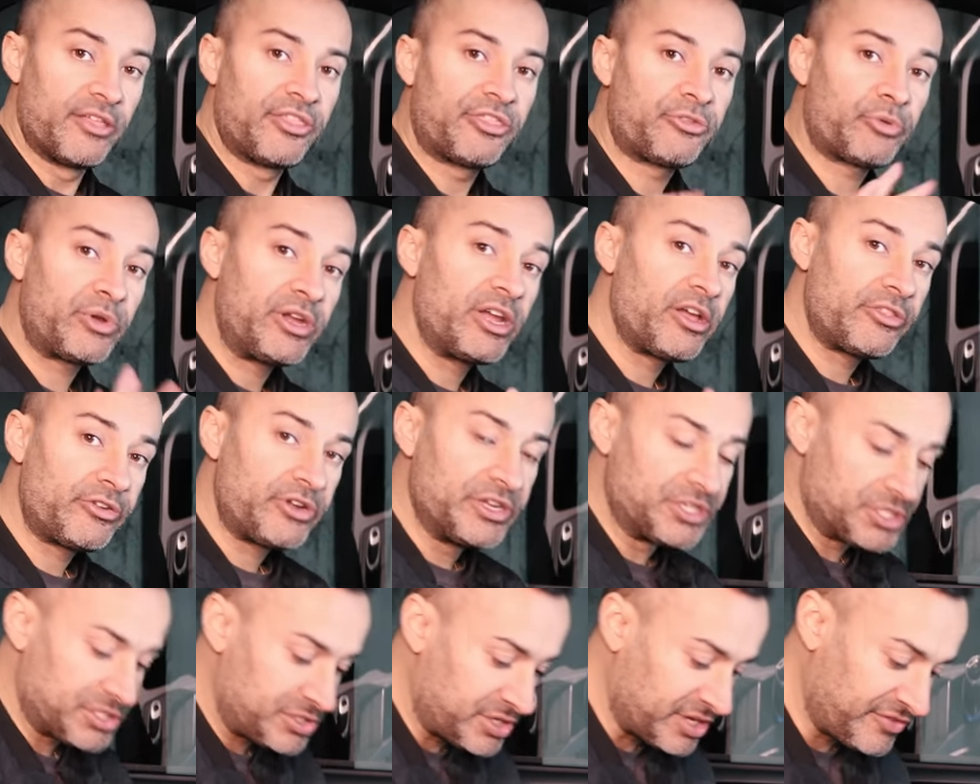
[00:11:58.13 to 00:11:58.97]
Three other
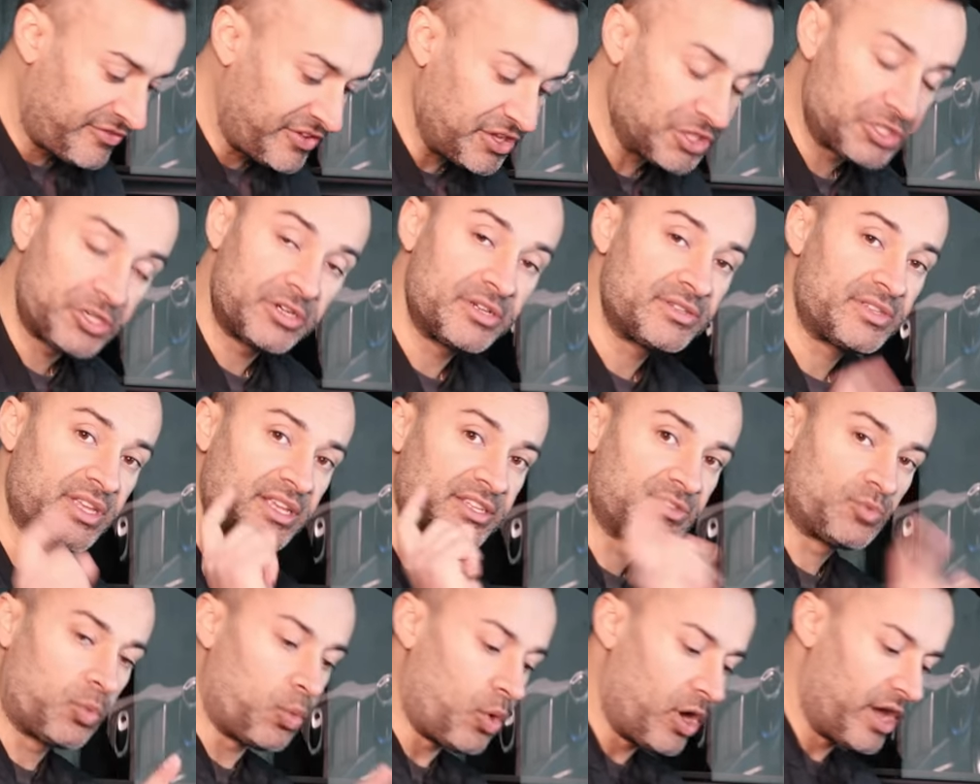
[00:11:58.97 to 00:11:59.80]
interesting features
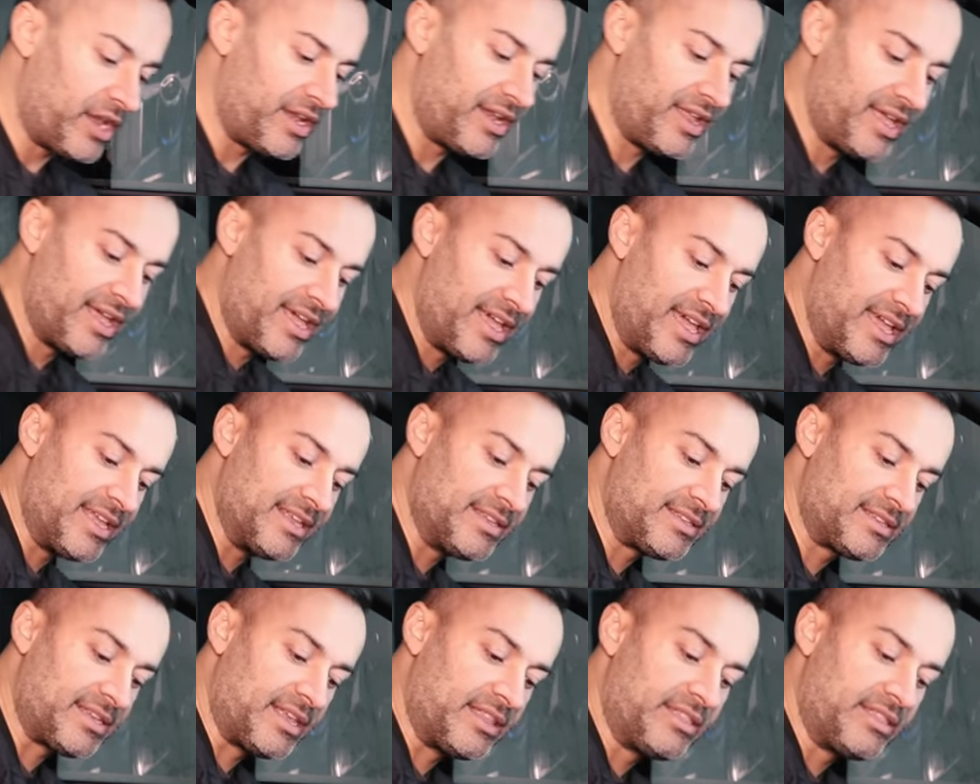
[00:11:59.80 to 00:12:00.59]
is one is